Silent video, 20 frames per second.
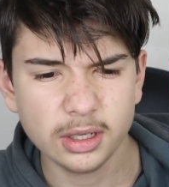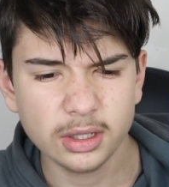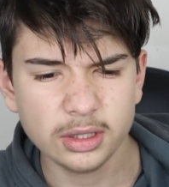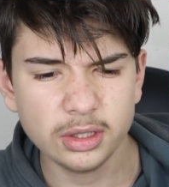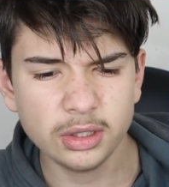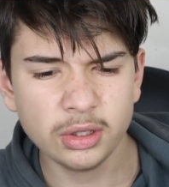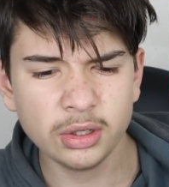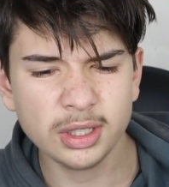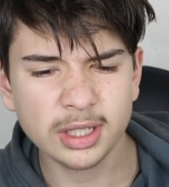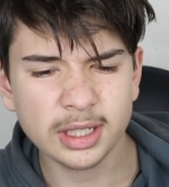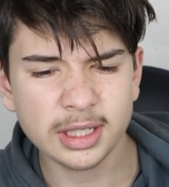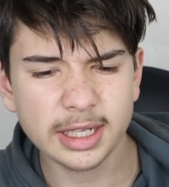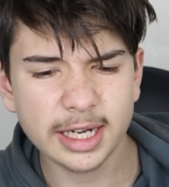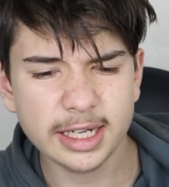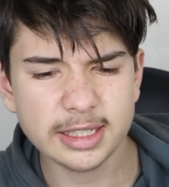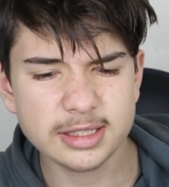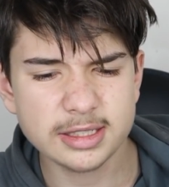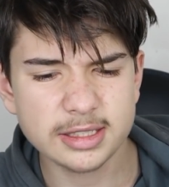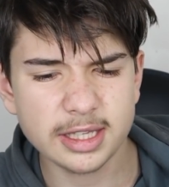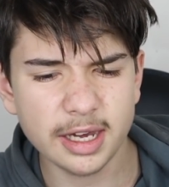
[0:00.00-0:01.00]
You can
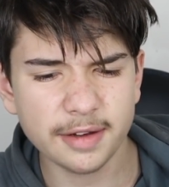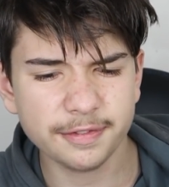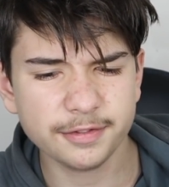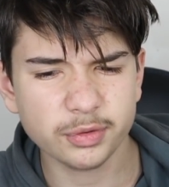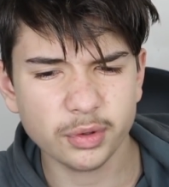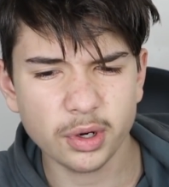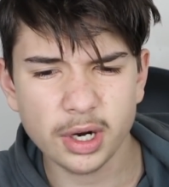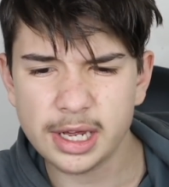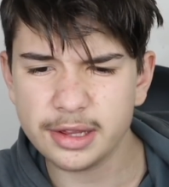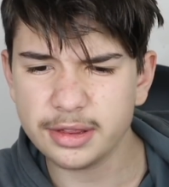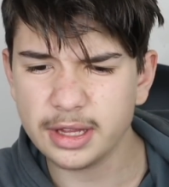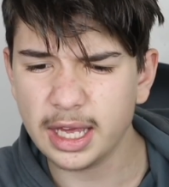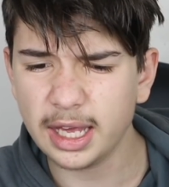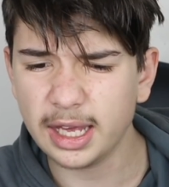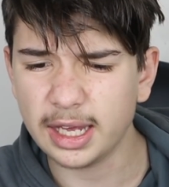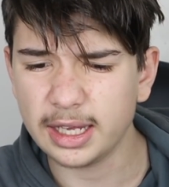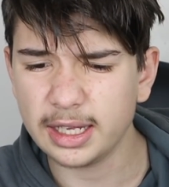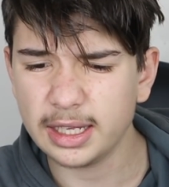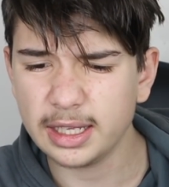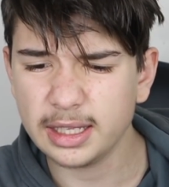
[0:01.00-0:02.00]
get stuffed right
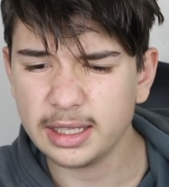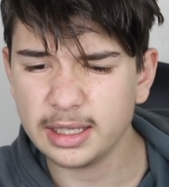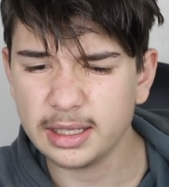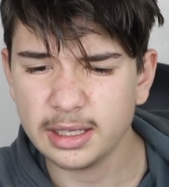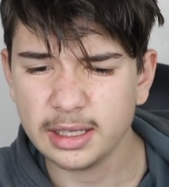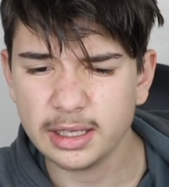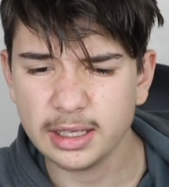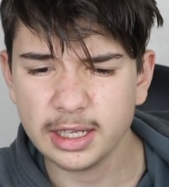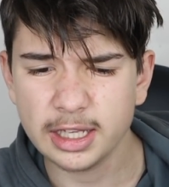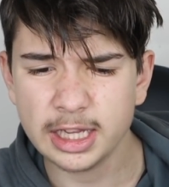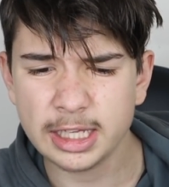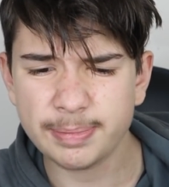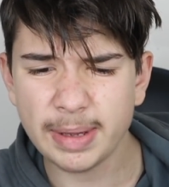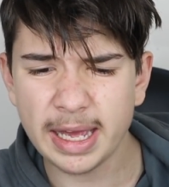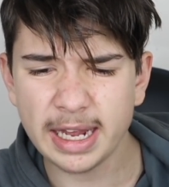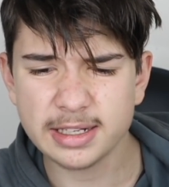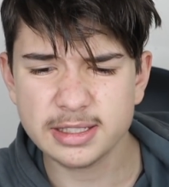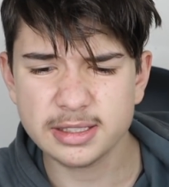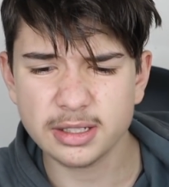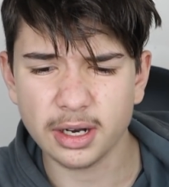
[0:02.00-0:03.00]
there. In the
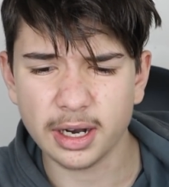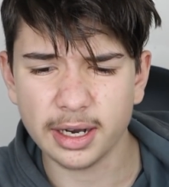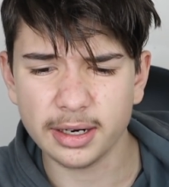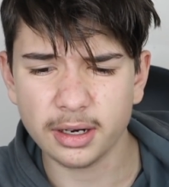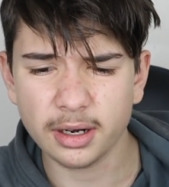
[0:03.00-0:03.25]
backside.